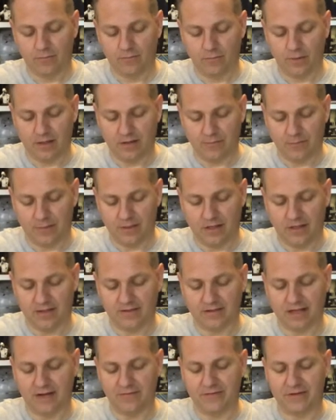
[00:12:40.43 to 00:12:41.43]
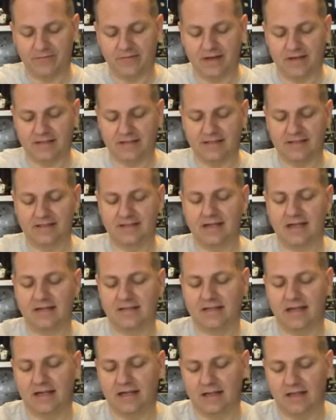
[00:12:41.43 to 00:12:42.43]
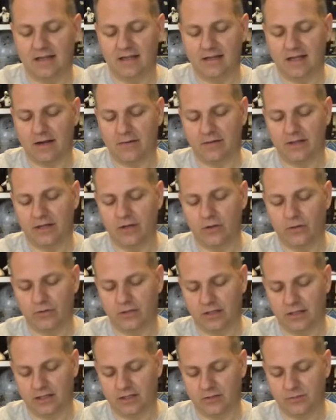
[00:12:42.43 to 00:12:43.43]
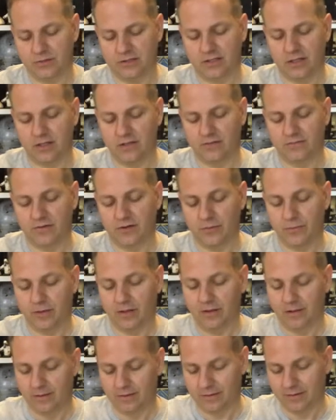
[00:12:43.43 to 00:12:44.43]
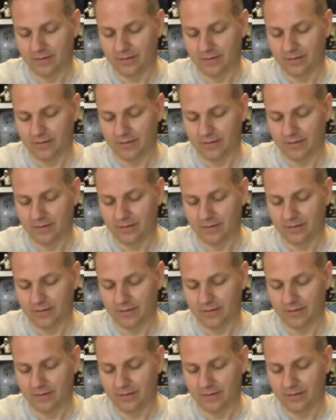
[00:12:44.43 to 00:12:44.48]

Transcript: Well, aside from the fact that this guy's not not really holding onto his guns very well.